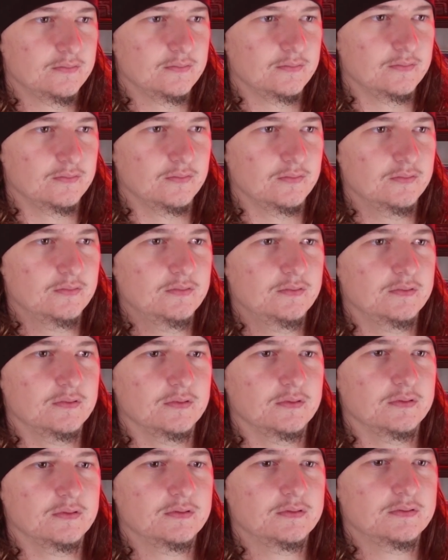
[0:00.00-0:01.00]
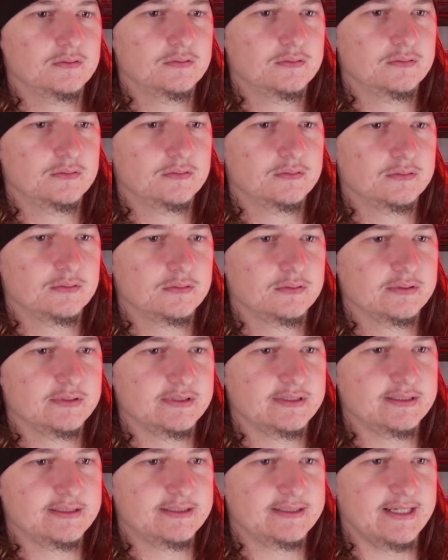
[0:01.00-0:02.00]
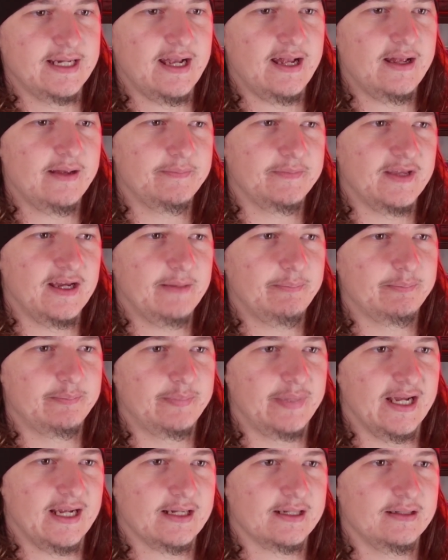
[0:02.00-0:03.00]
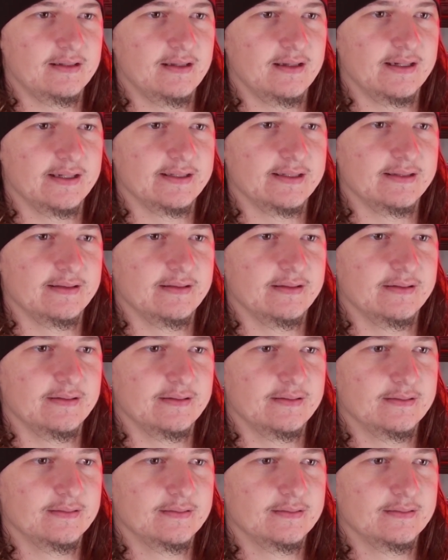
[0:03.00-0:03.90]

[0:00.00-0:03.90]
Ooh. Damn, that backlighting though.